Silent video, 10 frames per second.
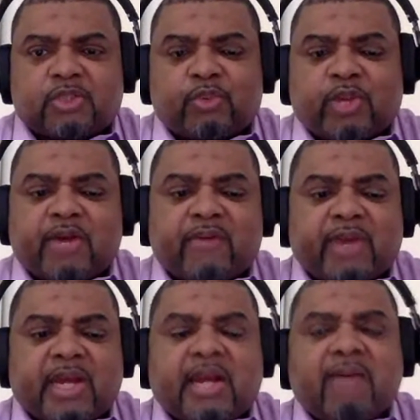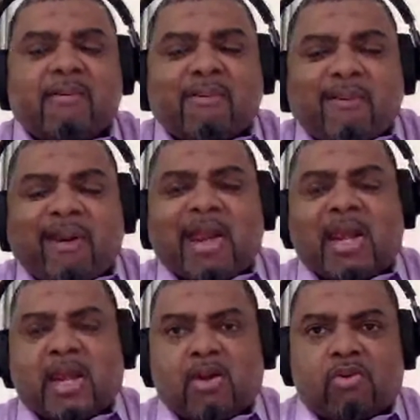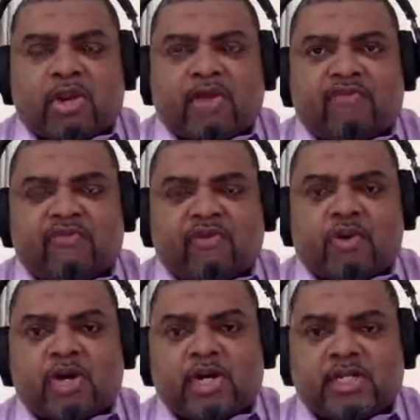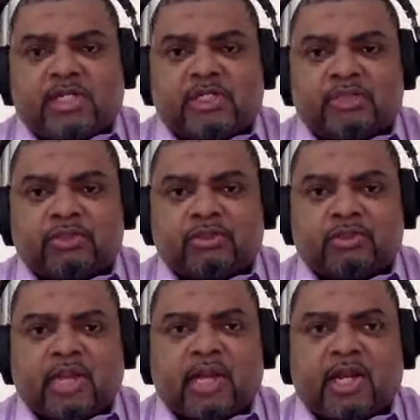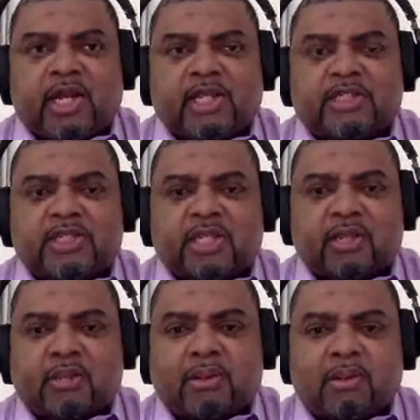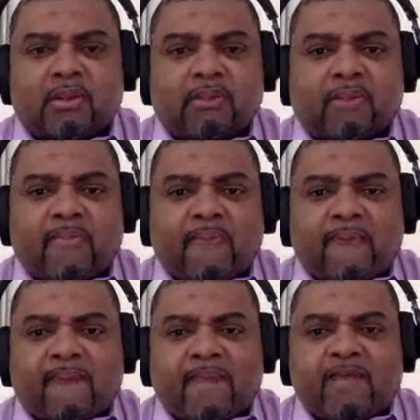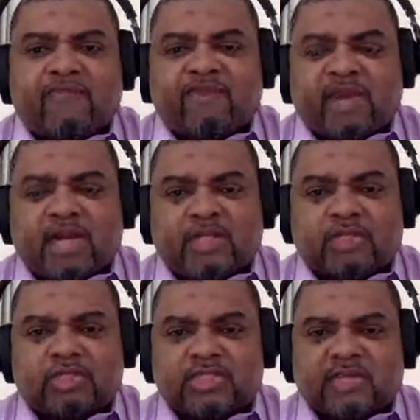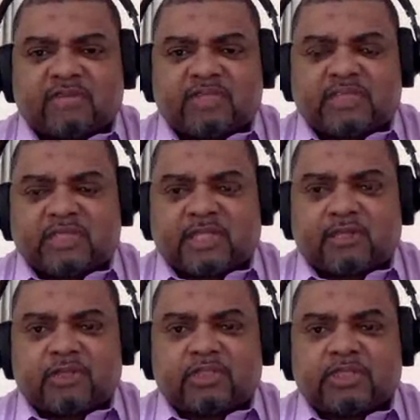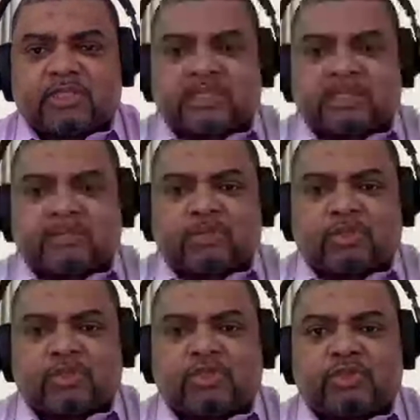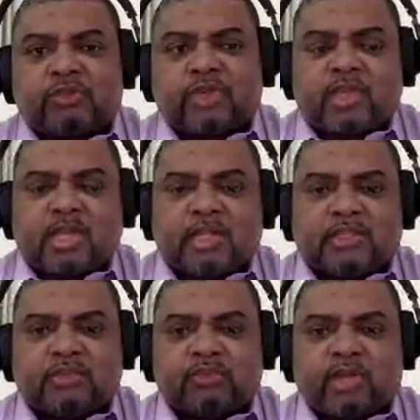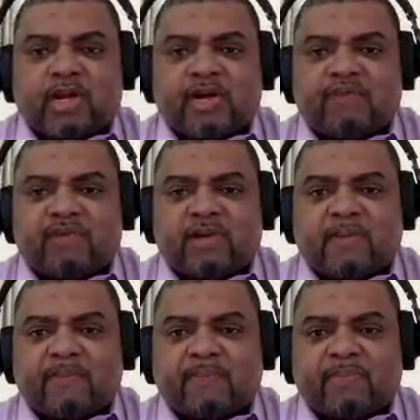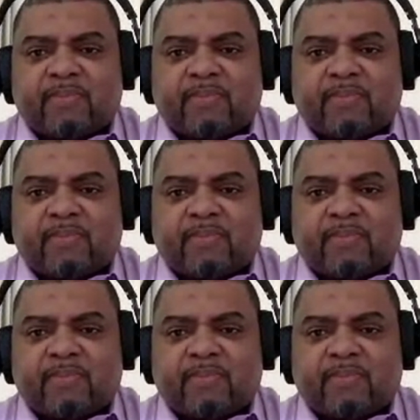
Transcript: So we are really looking forward to engaging the whole financial services ecosystem to ensure that we have a